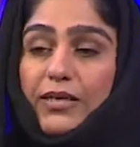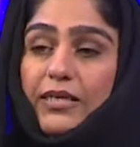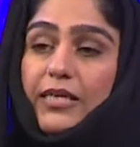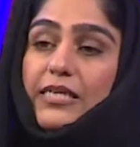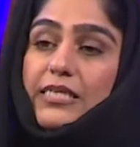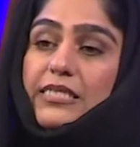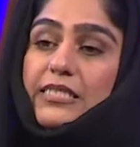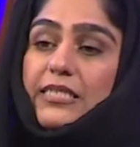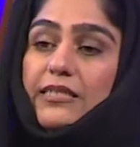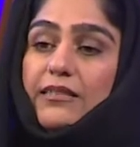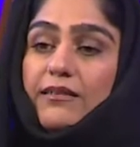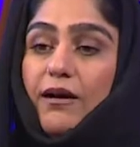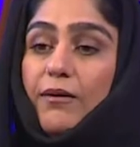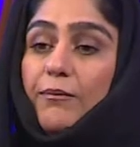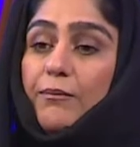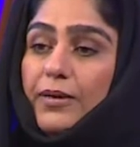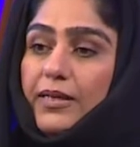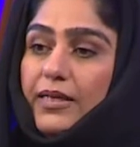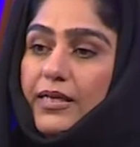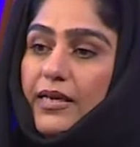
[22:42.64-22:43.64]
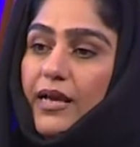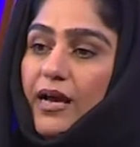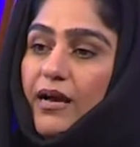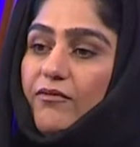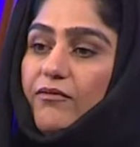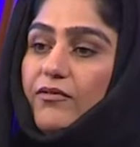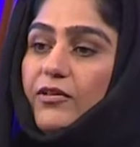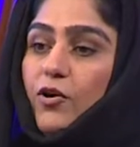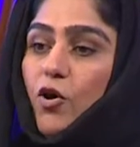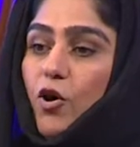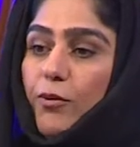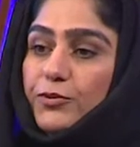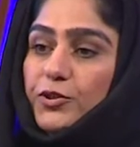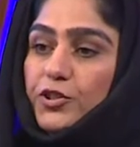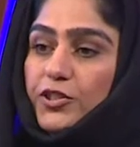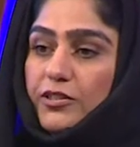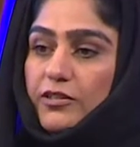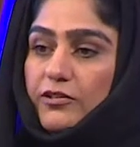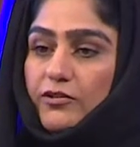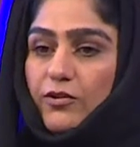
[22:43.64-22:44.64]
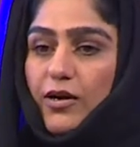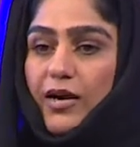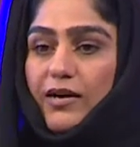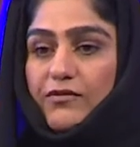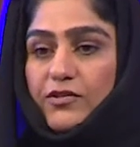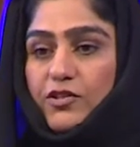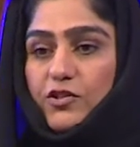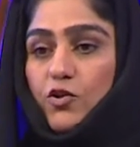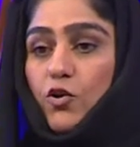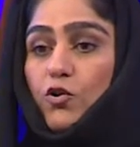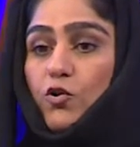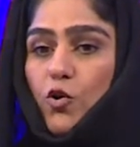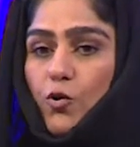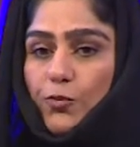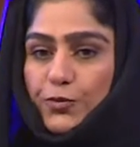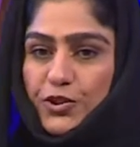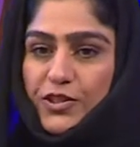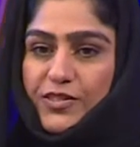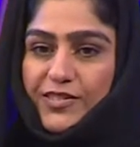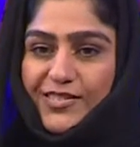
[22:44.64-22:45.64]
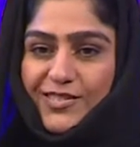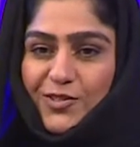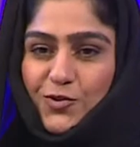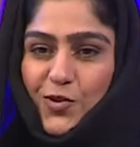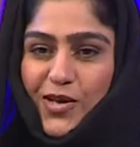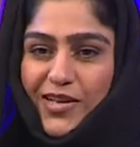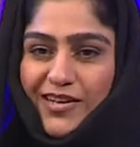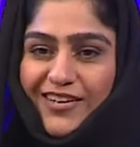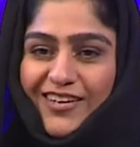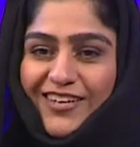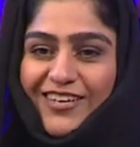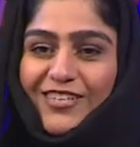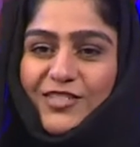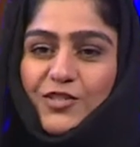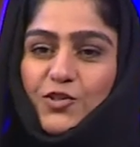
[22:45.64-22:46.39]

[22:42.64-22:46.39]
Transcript: publicly listed company have the option to have stock options as well.